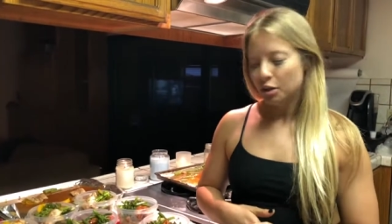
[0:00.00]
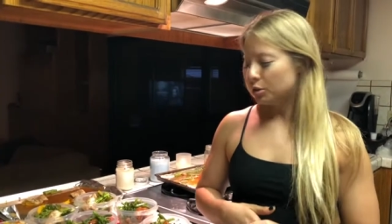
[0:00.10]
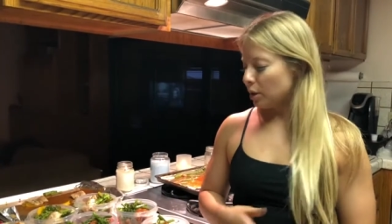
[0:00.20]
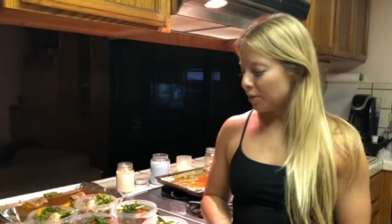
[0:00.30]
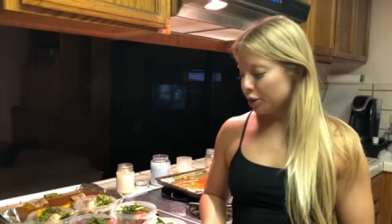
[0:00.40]

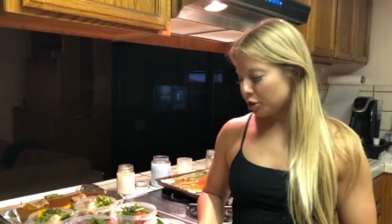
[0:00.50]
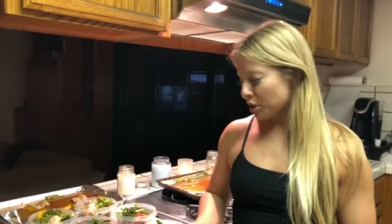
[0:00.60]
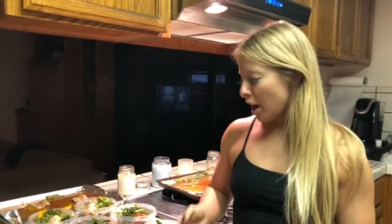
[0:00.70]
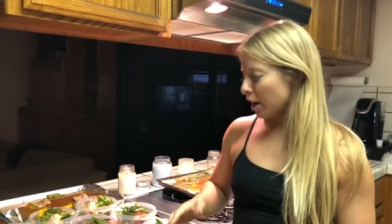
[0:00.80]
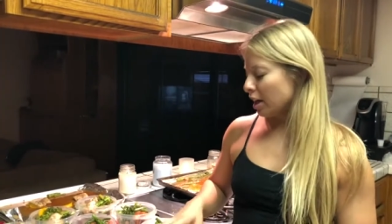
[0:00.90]
So give it a
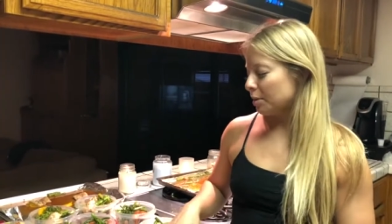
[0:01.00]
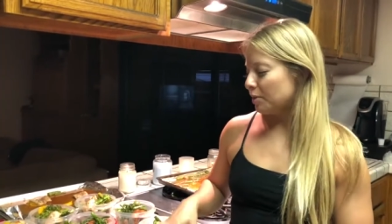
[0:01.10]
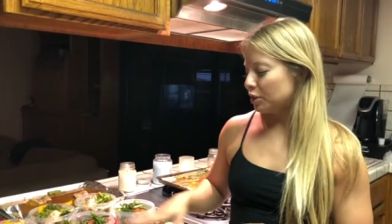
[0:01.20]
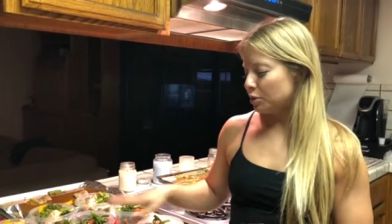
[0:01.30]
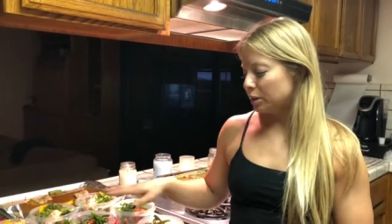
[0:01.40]
shot, and give
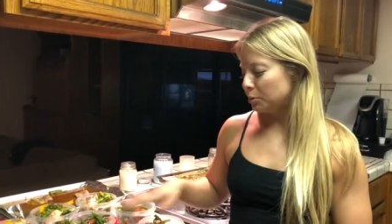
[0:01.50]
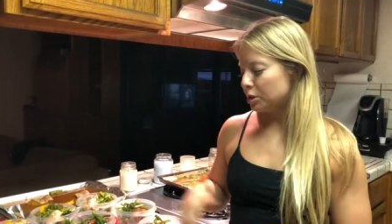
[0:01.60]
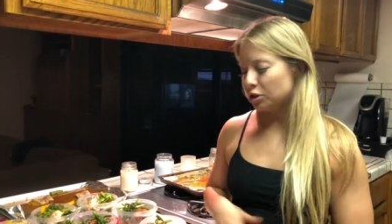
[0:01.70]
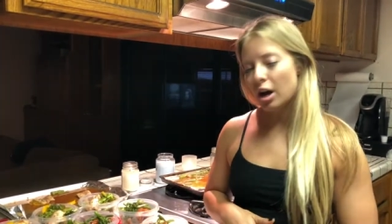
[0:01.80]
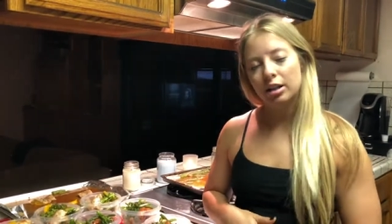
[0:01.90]
the 2 recipes
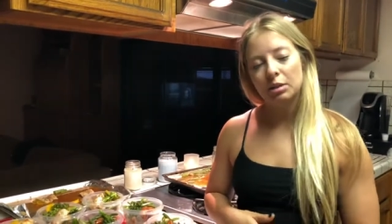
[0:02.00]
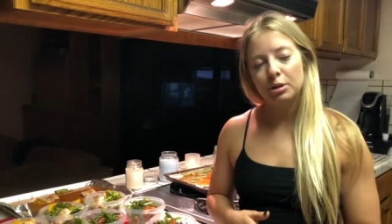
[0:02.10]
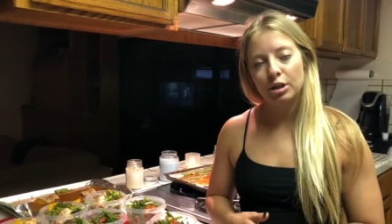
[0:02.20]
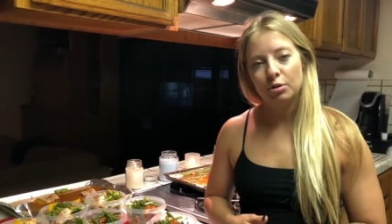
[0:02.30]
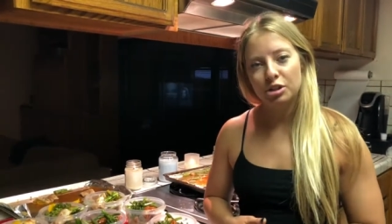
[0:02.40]
a shot, and let me
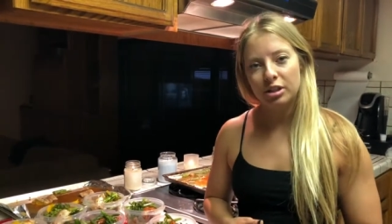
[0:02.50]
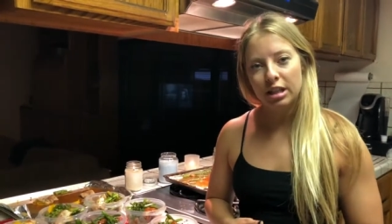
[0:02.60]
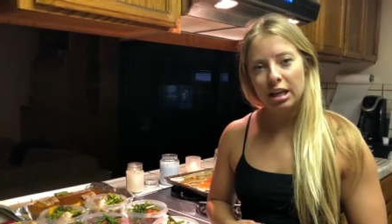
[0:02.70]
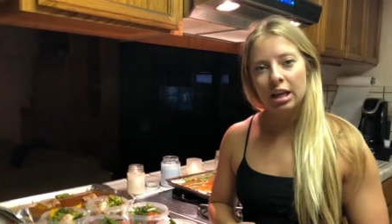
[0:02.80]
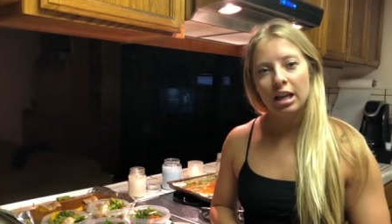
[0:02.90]
know what you
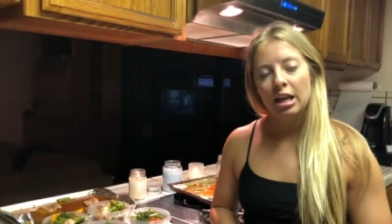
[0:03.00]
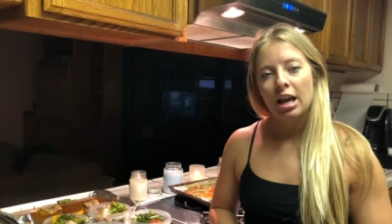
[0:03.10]
think.